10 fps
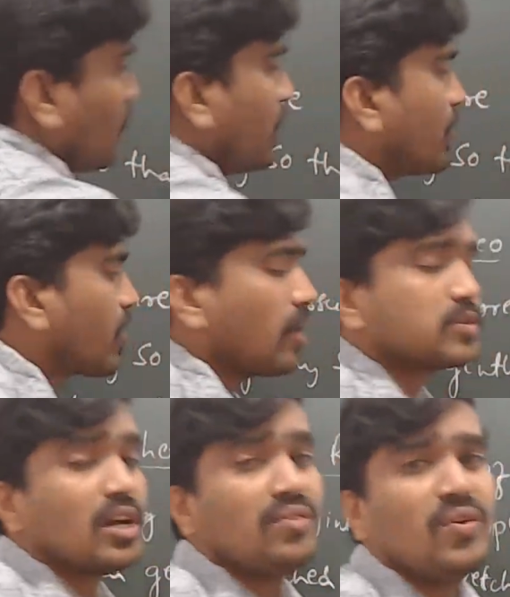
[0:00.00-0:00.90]
Few
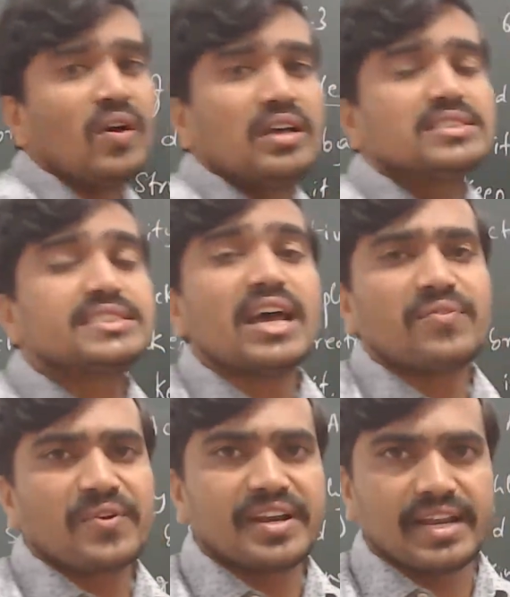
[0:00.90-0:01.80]
drops of
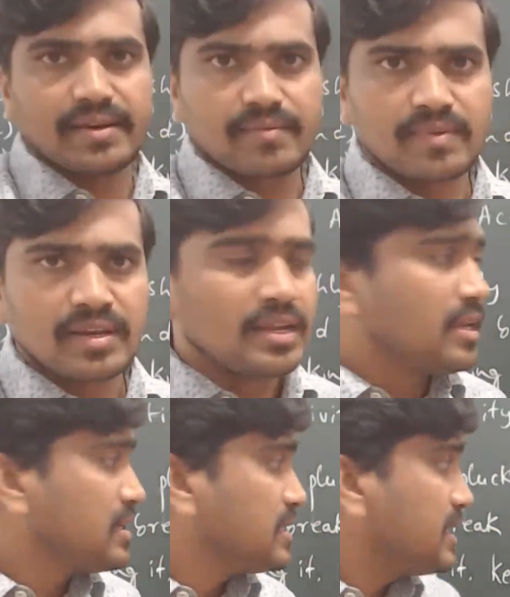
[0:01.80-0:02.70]
safranin.
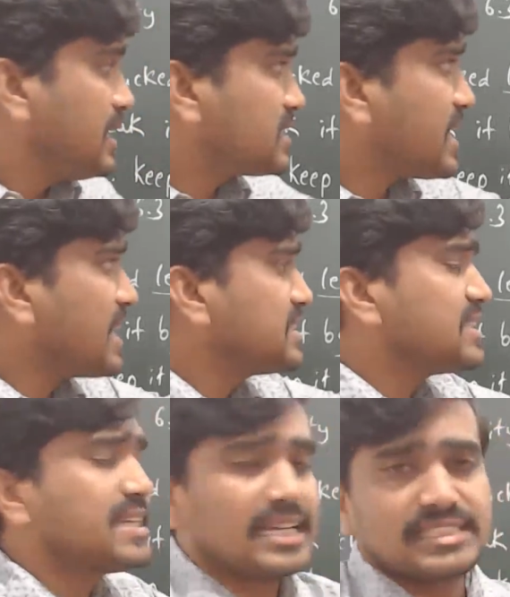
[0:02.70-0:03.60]
It's like
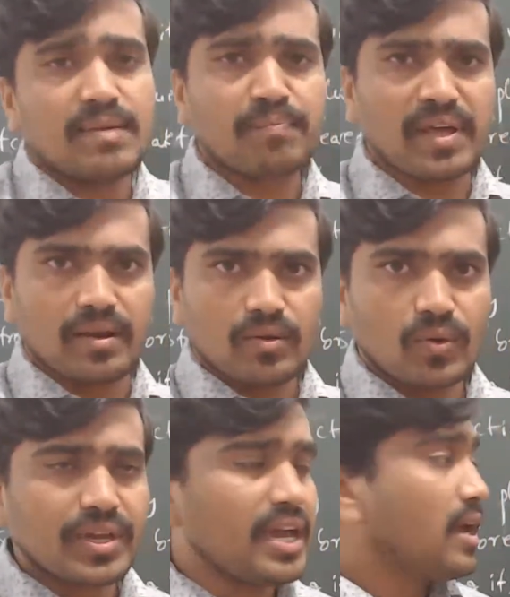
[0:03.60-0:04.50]
just
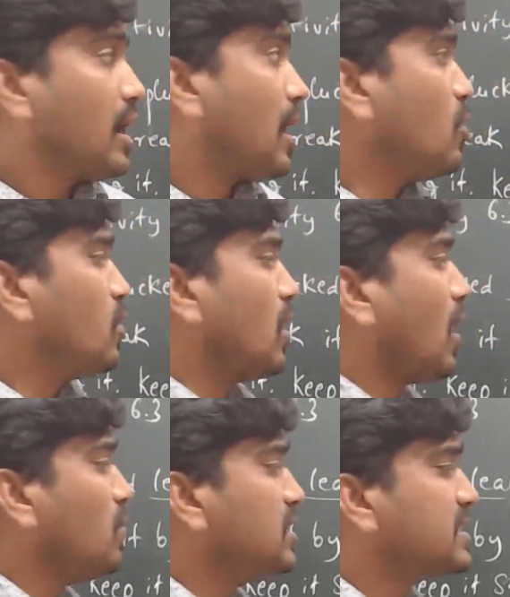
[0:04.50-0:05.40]
example. Okay,
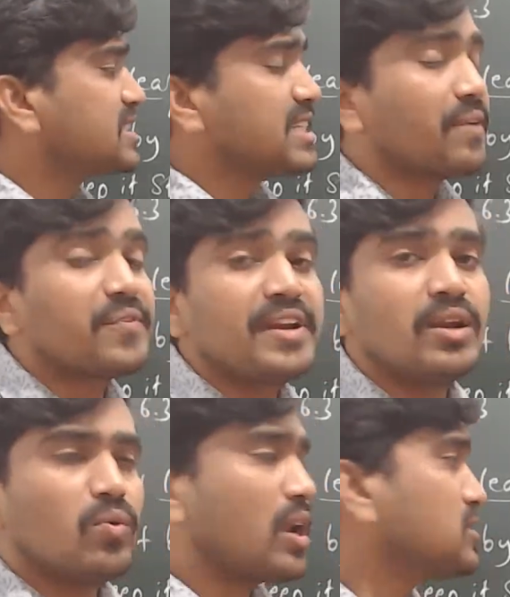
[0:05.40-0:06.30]
how
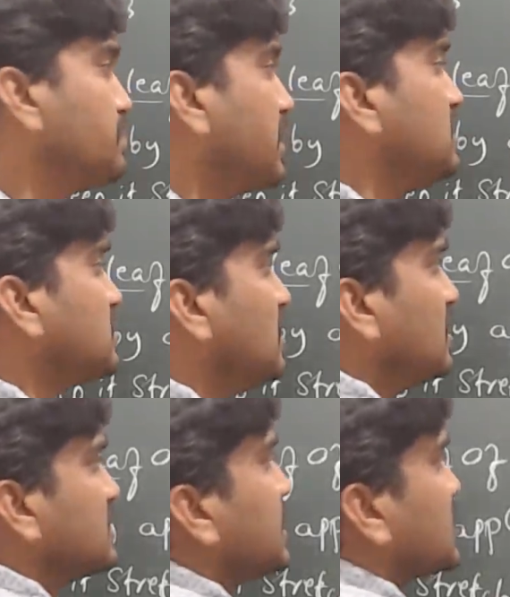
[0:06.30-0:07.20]
safranin works
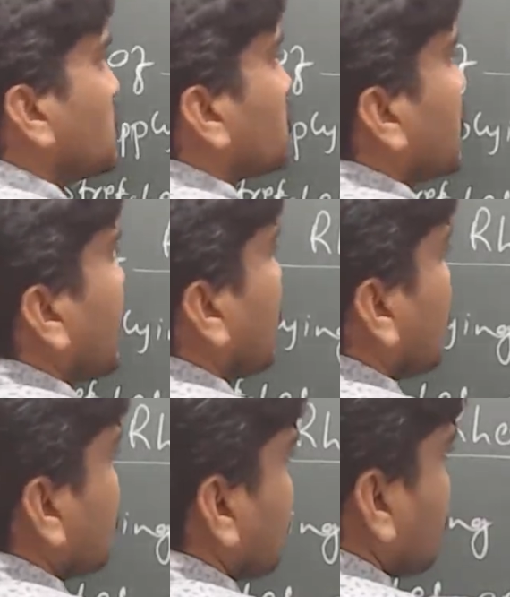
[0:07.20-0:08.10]
means, just you think.